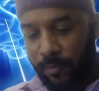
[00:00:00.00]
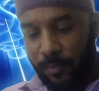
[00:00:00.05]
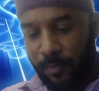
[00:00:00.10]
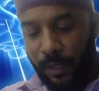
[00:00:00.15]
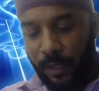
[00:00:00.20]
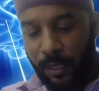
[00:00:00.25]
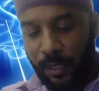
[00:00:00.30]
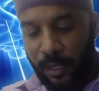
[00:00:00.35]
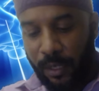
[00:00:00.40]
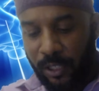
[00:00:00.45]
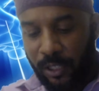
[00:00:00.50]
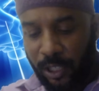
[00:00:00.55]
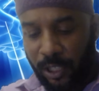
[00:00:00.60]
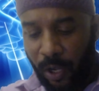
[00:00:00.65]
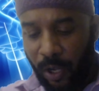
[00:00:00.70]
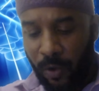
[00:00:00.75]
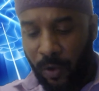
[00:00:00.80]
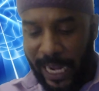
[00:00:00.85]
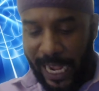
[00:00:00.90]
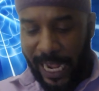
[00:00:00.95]
So
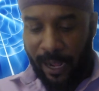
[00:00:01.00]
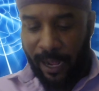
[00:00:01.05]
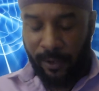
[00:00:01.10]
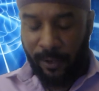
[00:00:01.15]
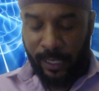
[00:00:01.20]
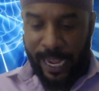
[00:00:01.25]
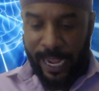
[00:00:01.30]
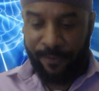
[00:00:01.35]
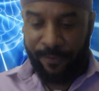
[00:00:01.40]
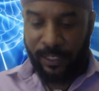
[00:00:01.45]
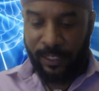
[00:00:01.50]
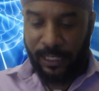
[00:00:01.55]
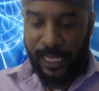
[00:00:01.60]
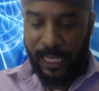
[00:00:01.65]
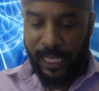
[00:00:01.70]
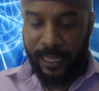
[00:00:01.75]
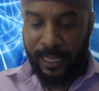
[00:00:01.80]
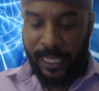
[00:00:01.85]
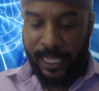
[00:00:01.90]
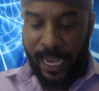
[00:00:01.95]
now, having said
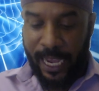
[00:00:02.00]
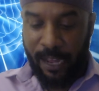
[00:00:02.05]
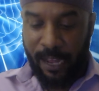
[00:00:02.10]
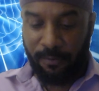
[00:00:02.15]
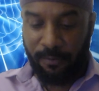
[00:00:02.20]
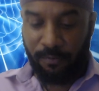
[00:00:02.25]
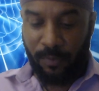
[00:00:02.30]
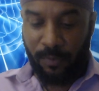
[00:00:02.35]
that,